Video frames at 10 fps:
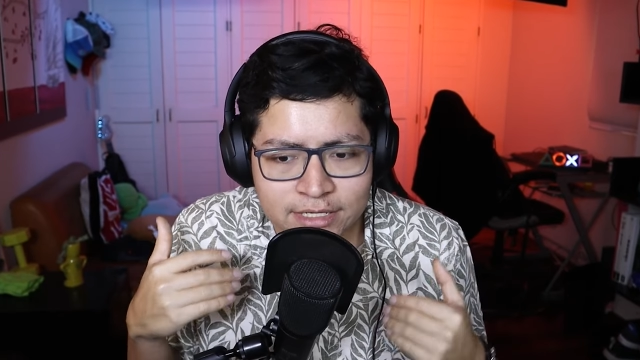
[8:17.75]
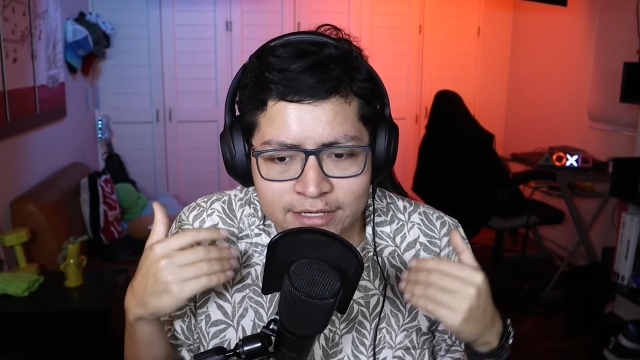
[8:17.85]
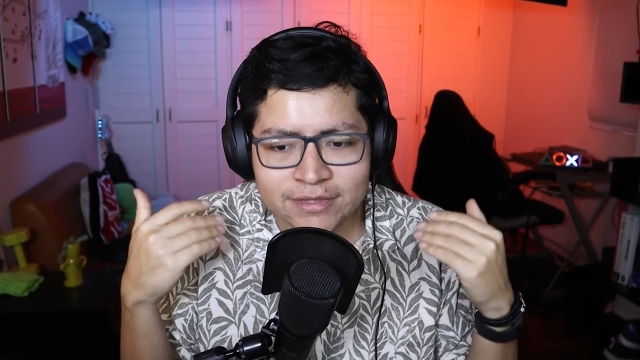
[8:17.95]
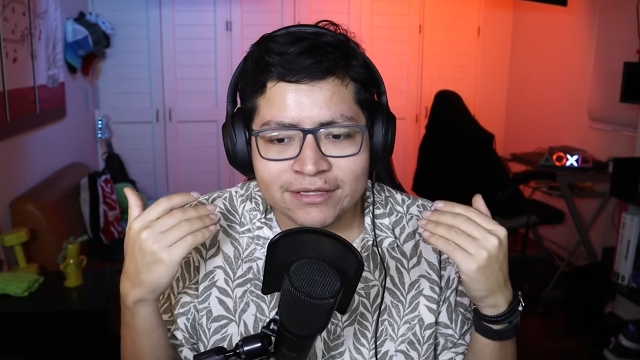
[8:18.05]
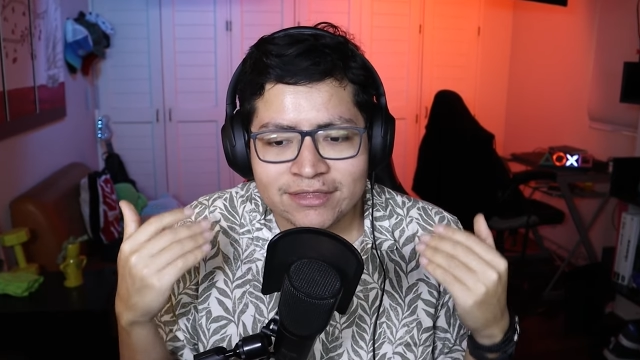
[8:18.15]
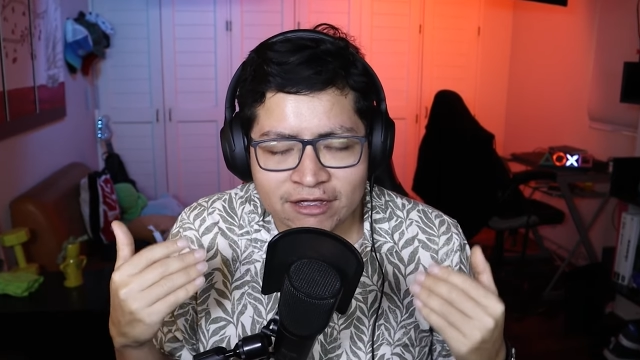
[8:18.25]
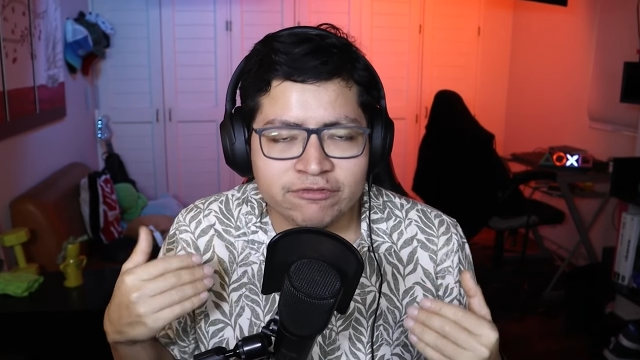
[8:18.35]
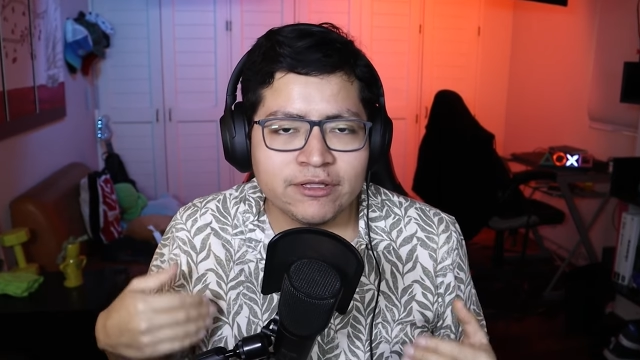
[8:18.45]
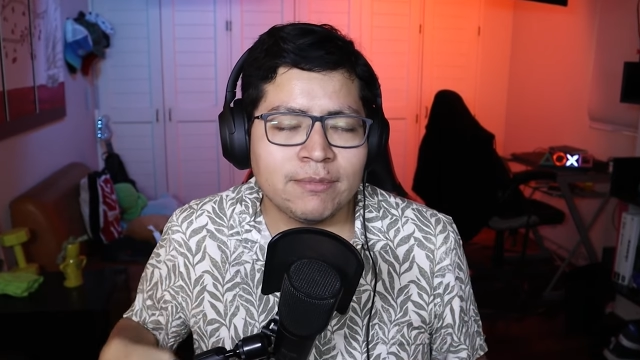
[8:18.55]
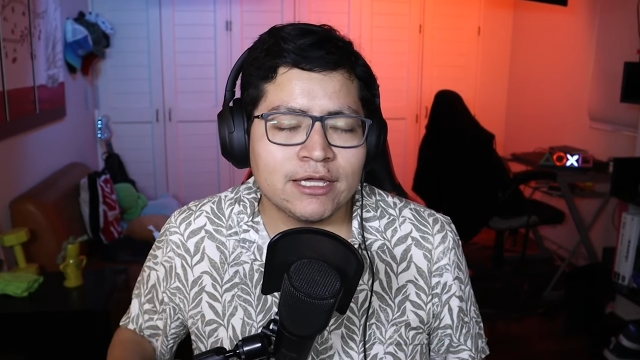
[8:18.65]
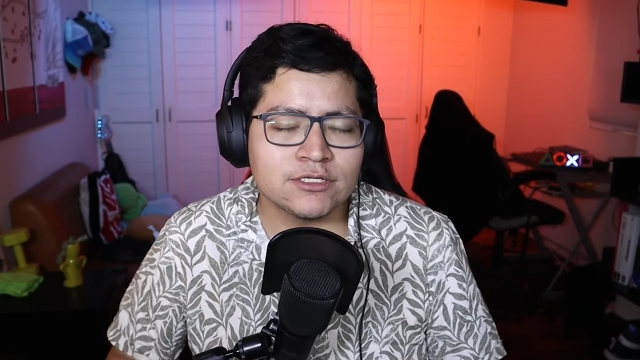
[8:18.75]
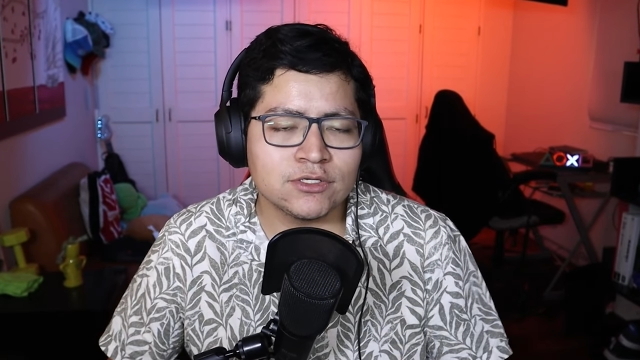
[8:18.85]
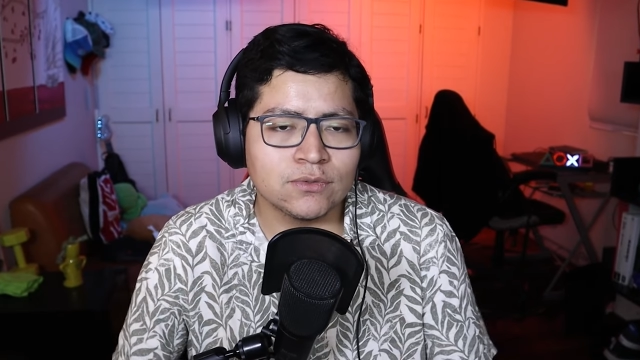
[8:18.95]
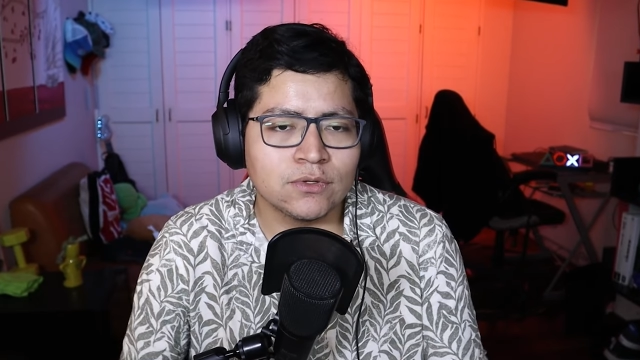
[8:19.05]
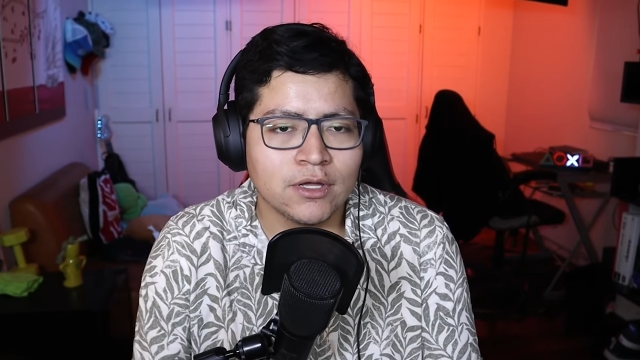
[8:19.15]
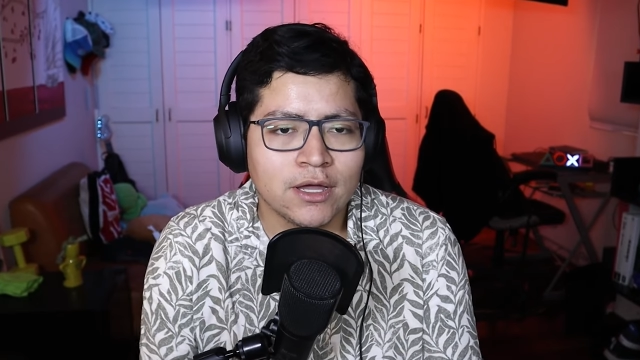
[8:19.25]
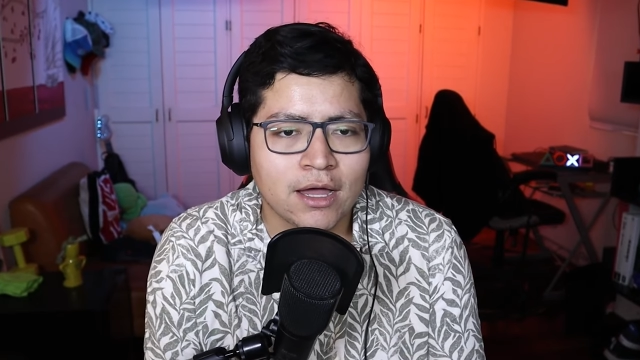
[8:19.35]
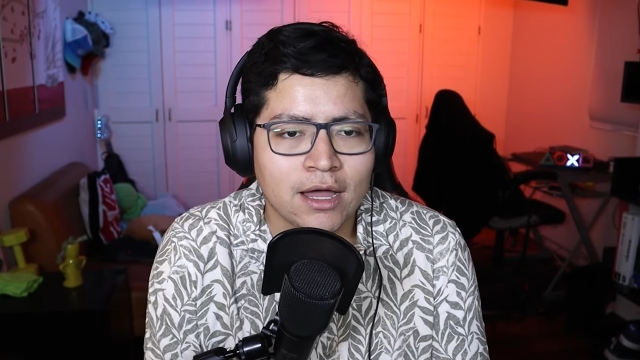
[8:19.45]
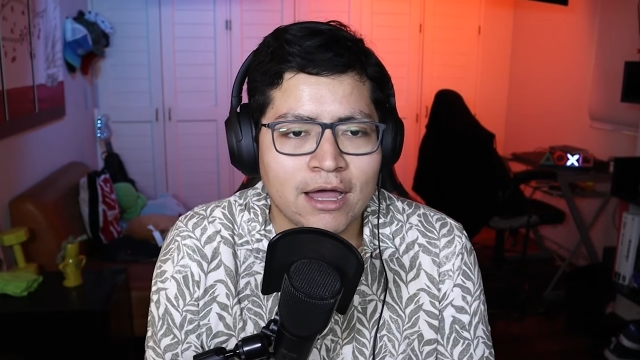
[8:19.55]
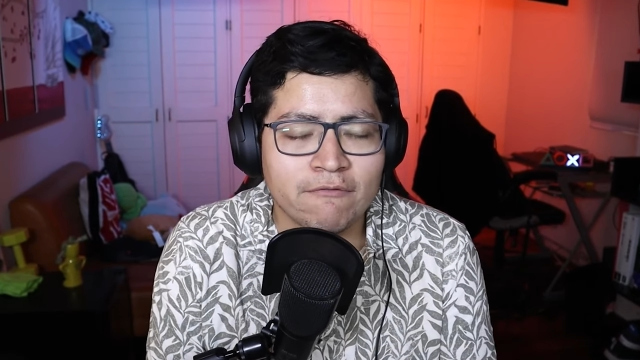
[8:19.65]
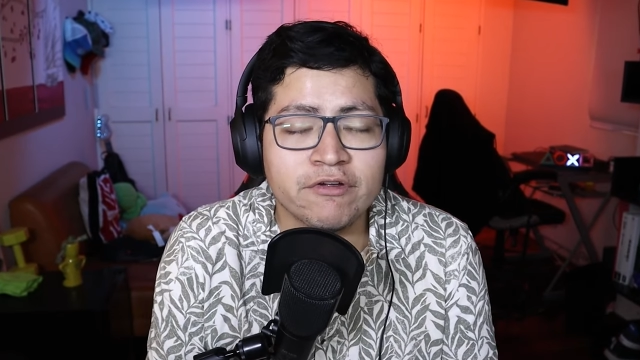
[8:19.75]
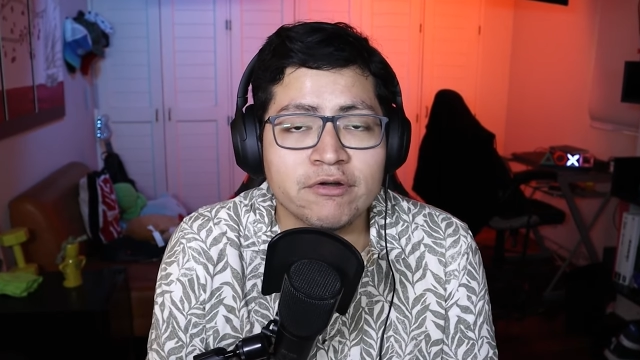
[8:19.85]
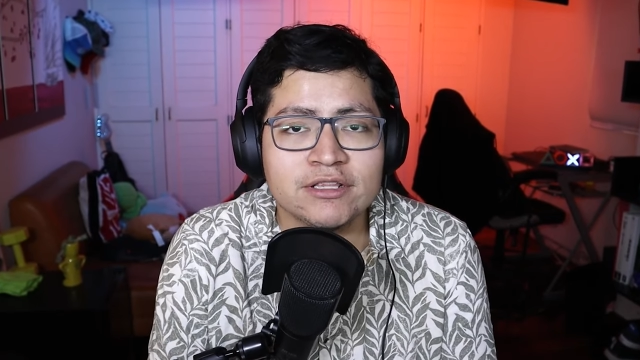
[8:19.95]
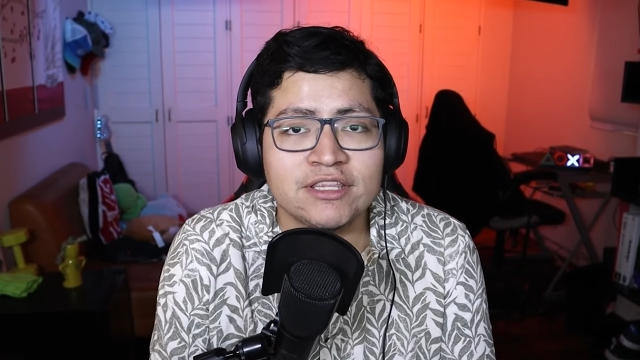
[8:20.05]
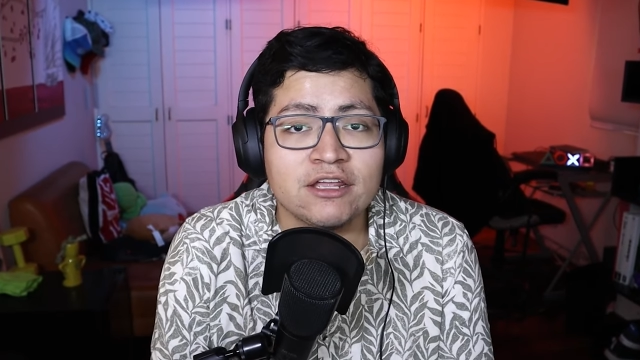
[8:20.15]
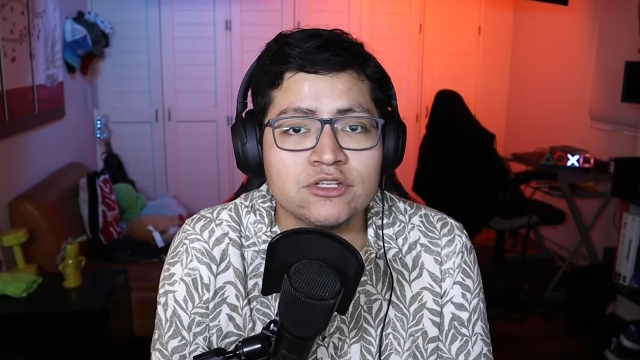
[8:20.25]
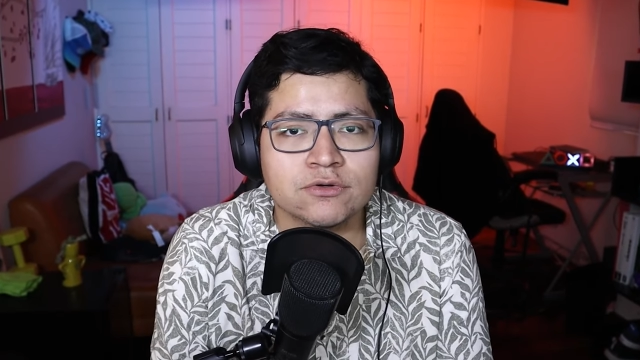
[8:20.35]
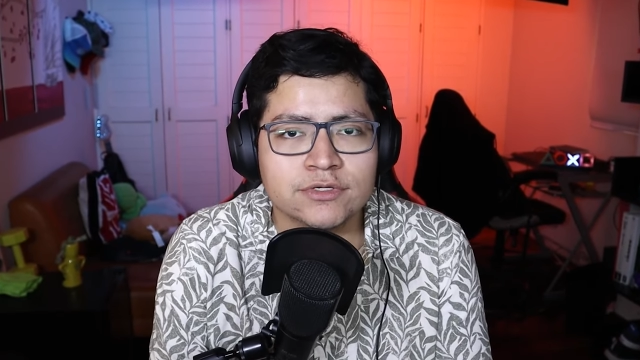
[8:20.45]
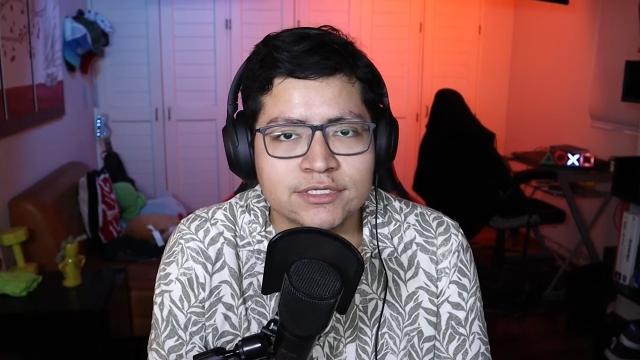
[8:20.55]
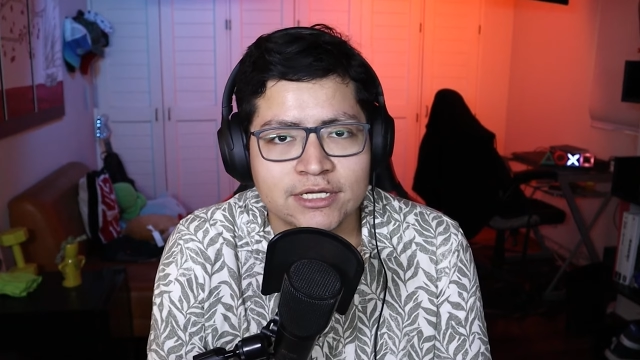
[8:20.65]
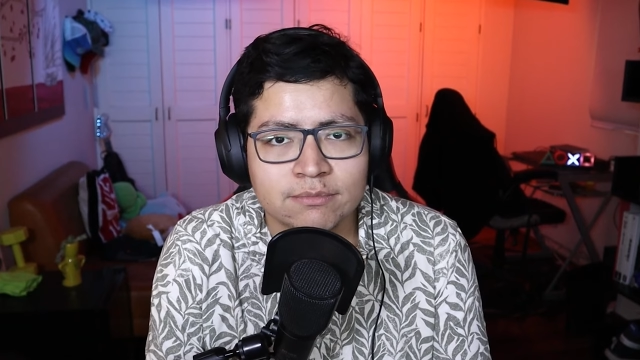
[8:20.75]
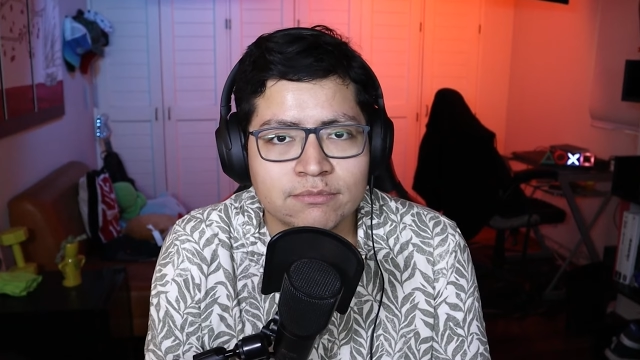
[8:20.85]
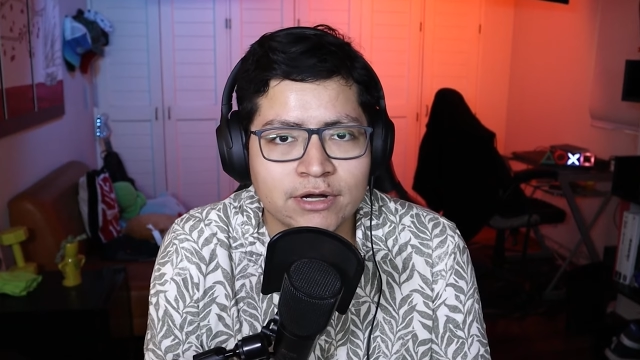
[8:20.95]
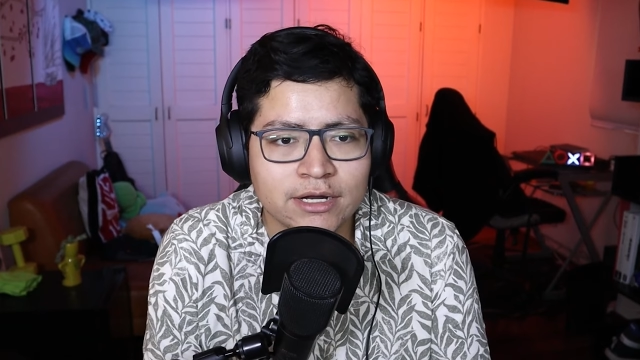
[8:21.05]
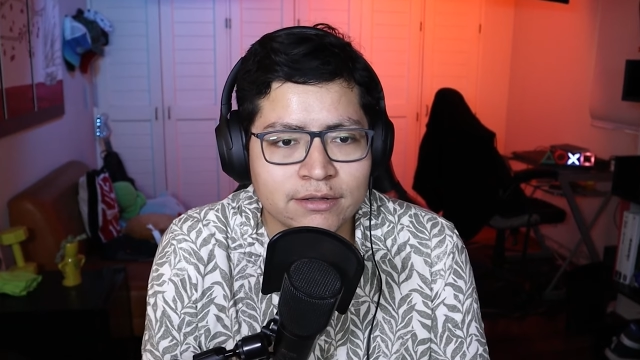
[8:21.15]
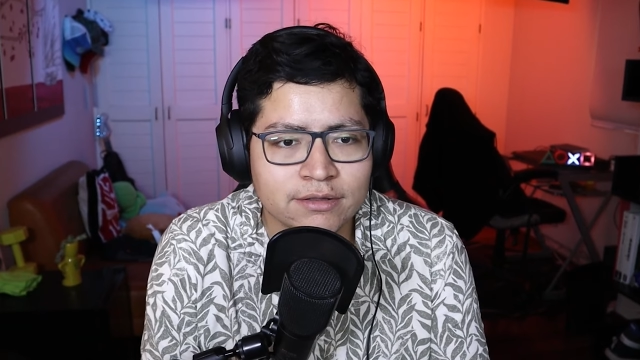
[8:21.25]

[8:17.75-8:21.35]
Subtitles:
that definitely makes you a very dangerous team, right?